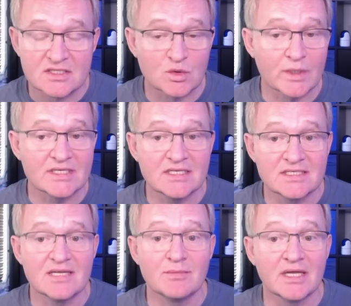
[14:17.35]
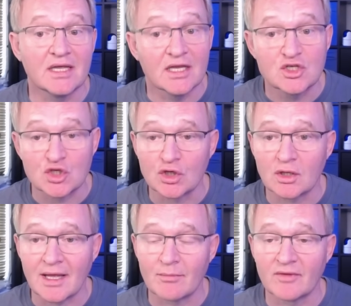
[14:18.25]
20 dB internal
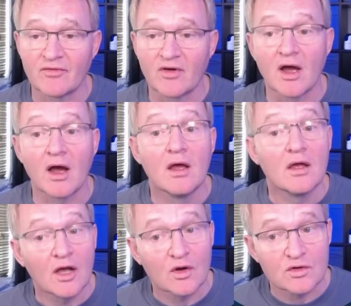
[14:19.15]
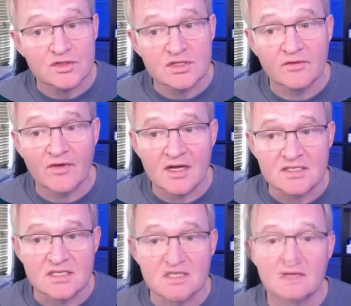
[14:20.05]
amplifier across the
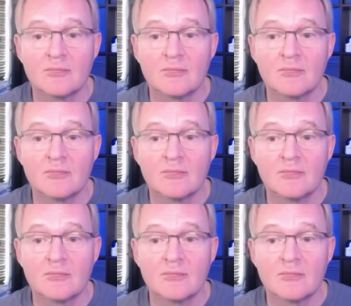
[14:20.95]
devices.